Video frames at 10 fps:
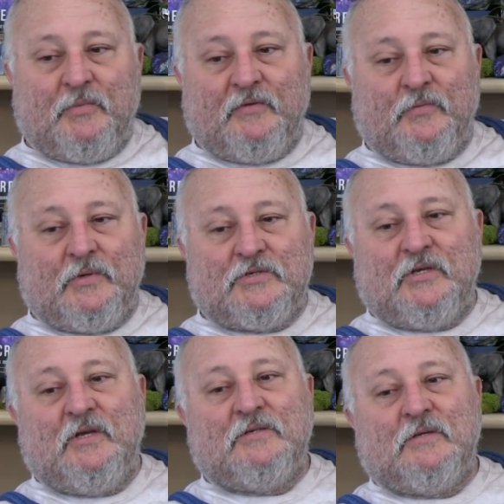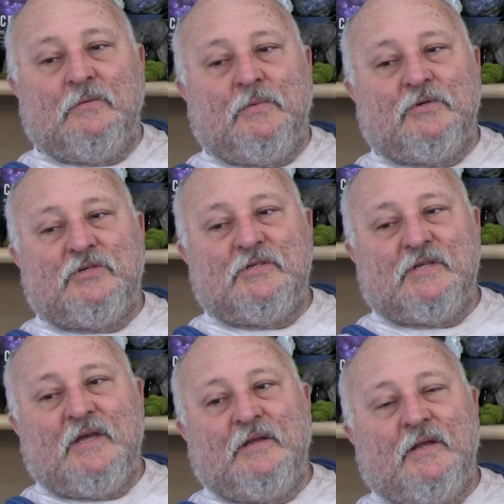above where she is, where
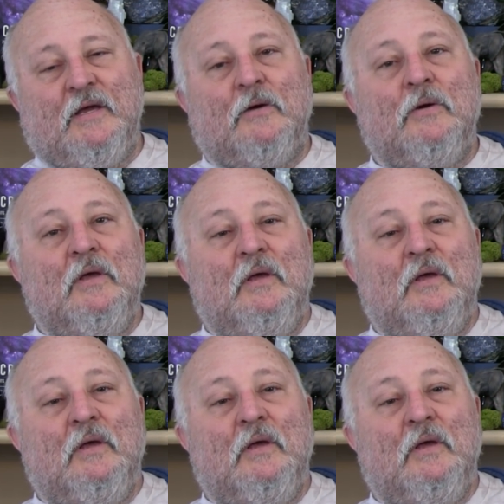she's at now.